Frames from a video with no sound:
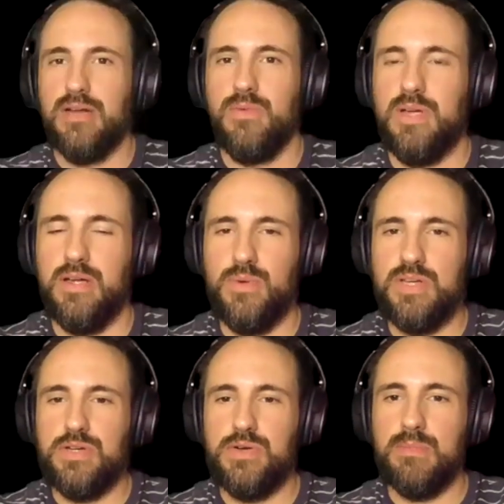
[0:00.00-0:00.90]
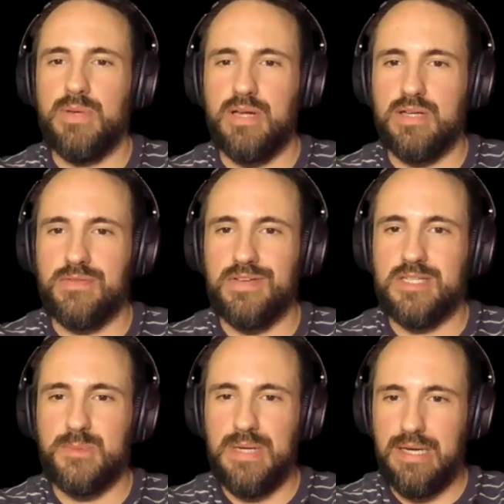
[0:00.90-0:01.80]
We do it because of
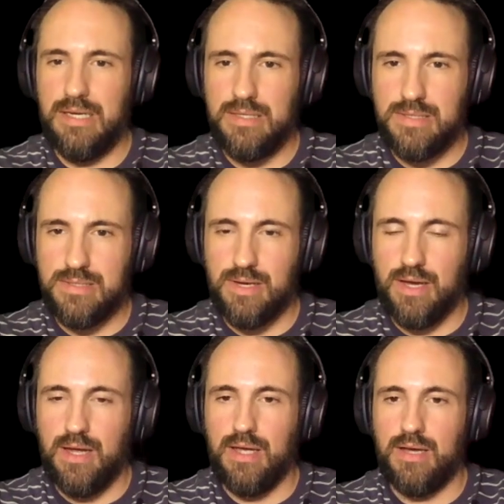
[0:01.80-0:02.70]
expedience, and